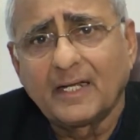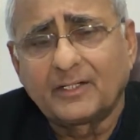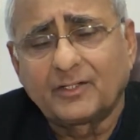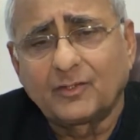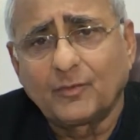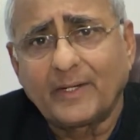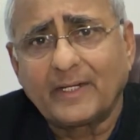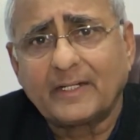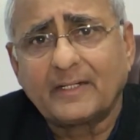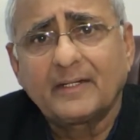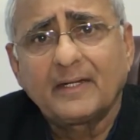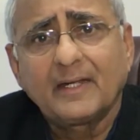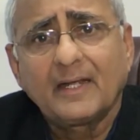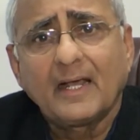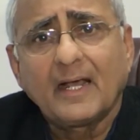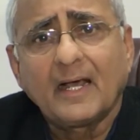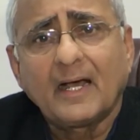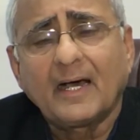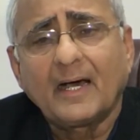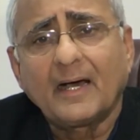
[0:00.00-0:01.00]
to it,
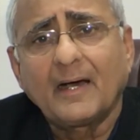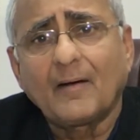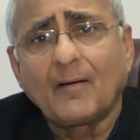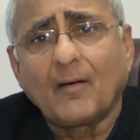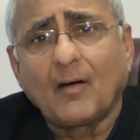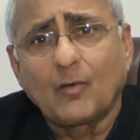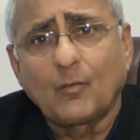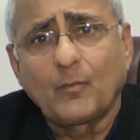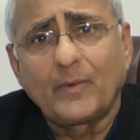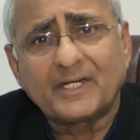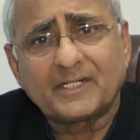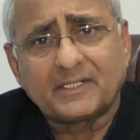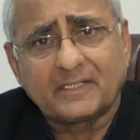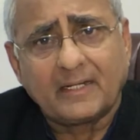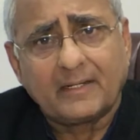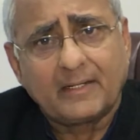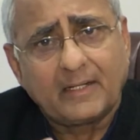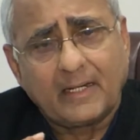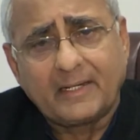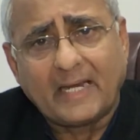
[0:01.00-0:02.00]
on which
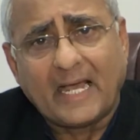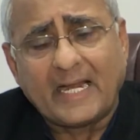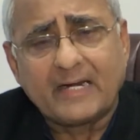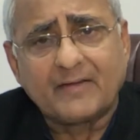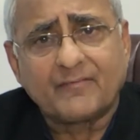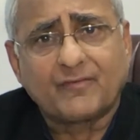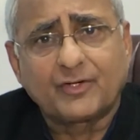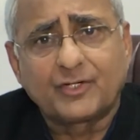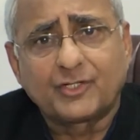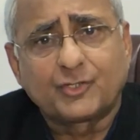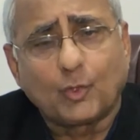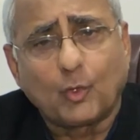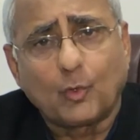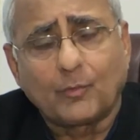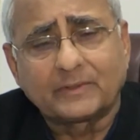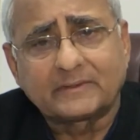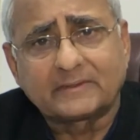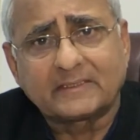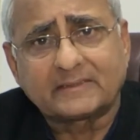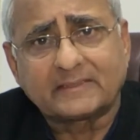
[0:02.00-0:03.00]
the line of control
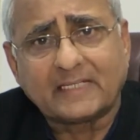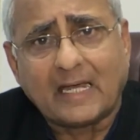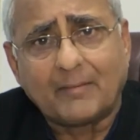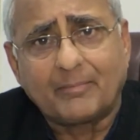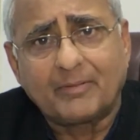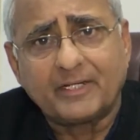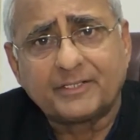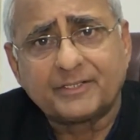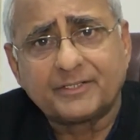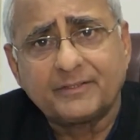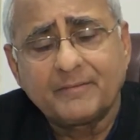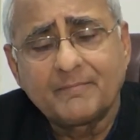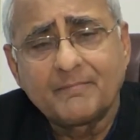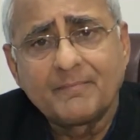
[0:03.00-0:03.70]
was established.